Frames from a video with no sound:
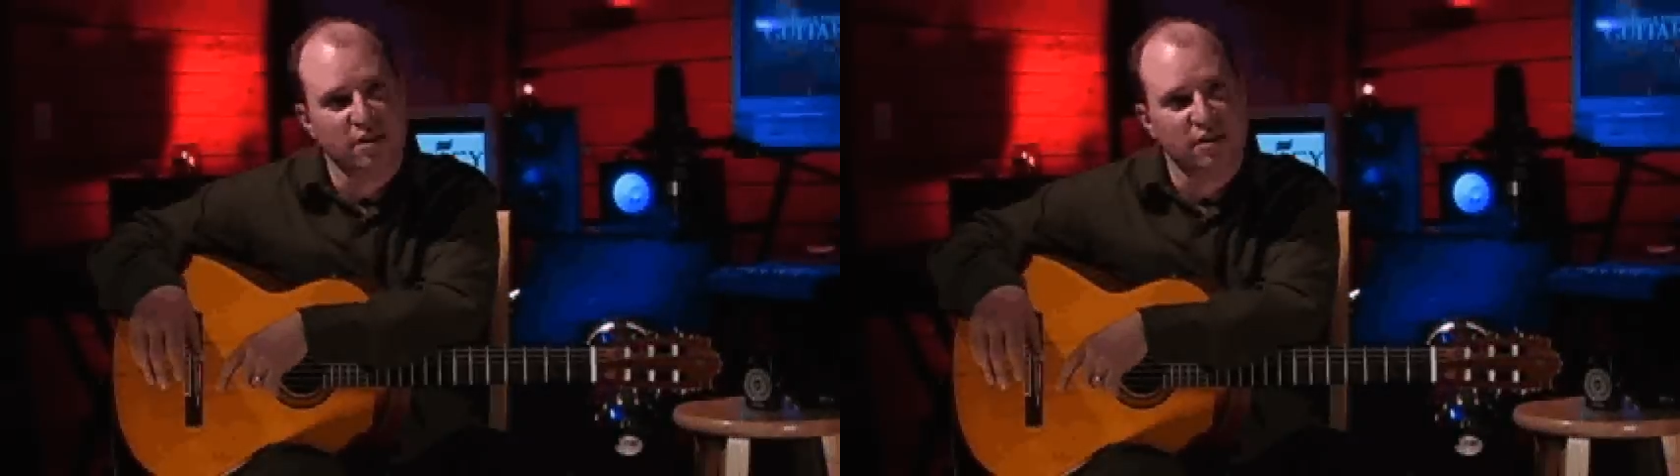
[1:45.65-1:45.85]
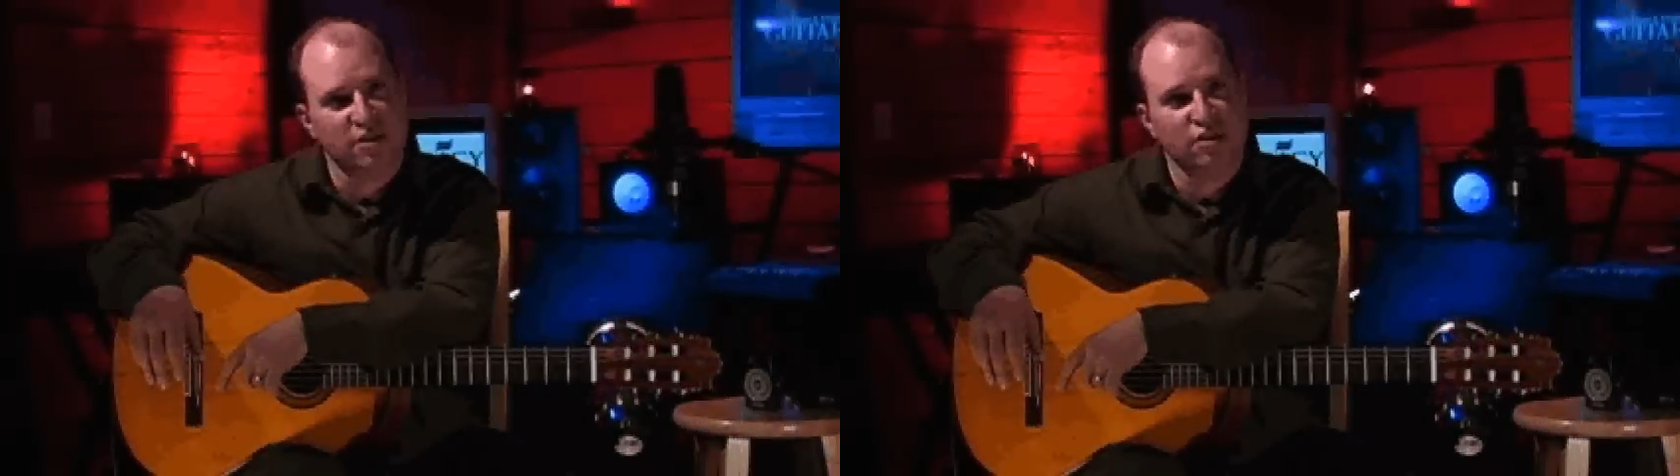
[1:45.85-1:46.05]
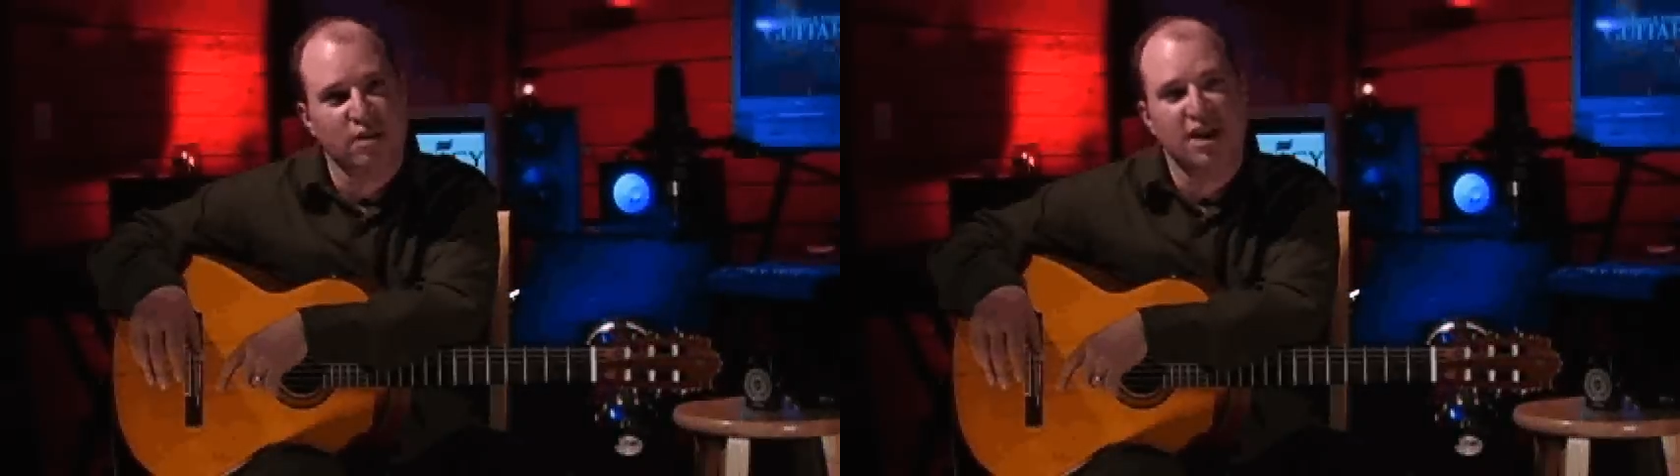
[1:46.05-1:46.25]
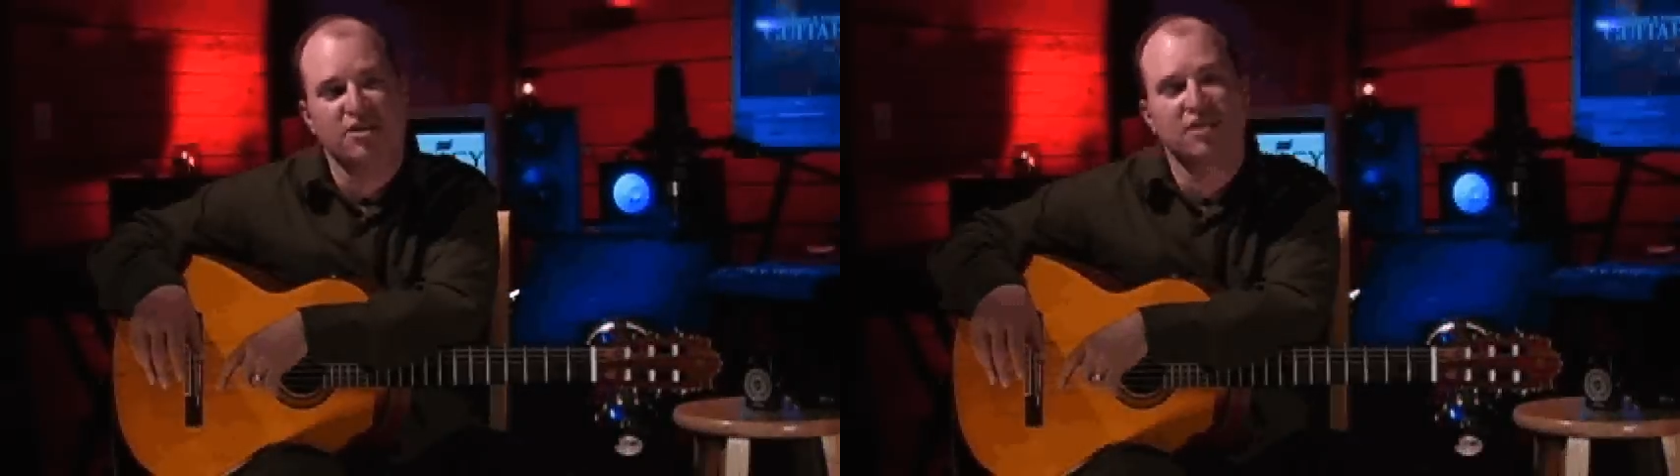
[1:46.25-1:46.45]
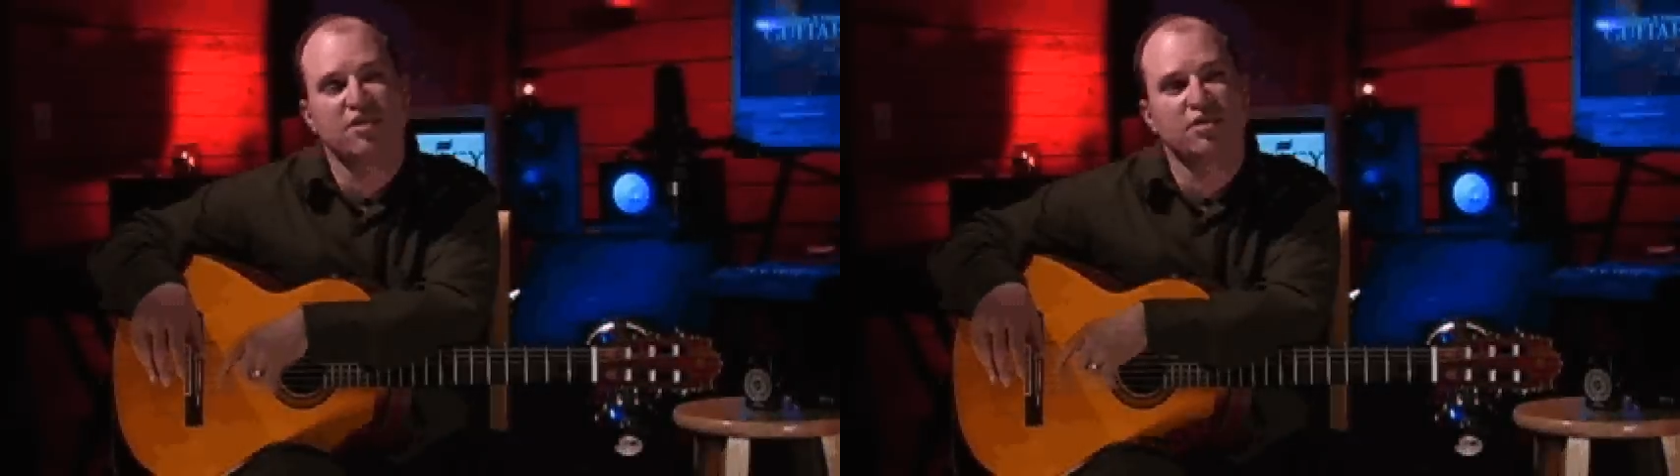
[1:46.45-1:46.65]
So actually the
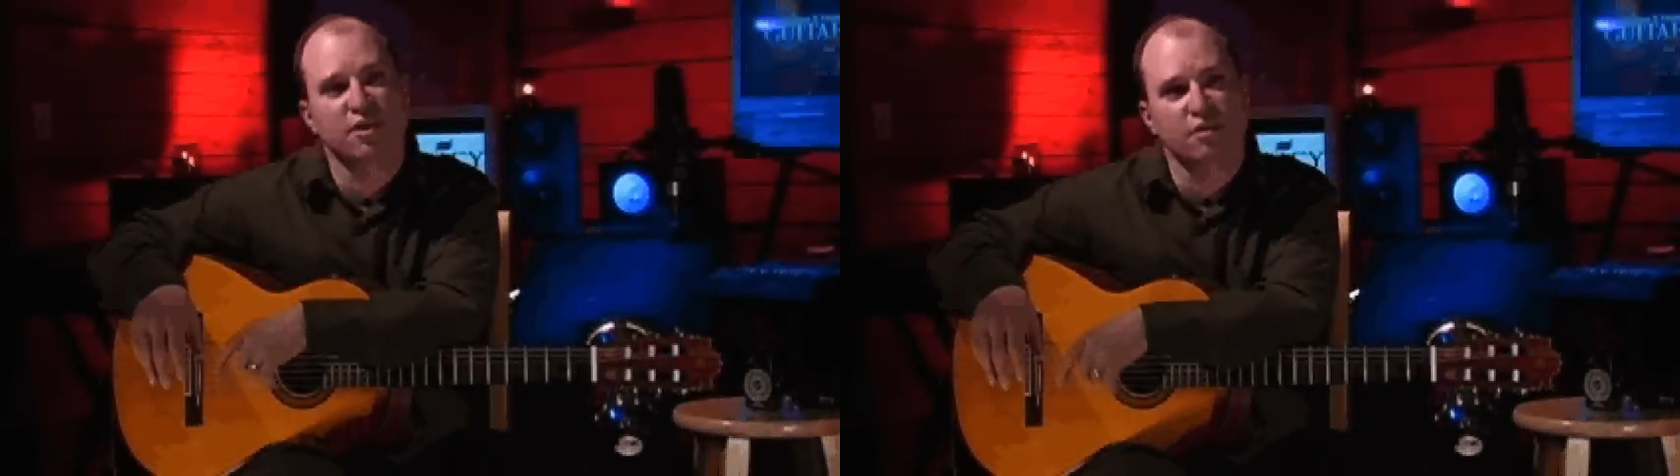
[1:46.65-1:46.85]
0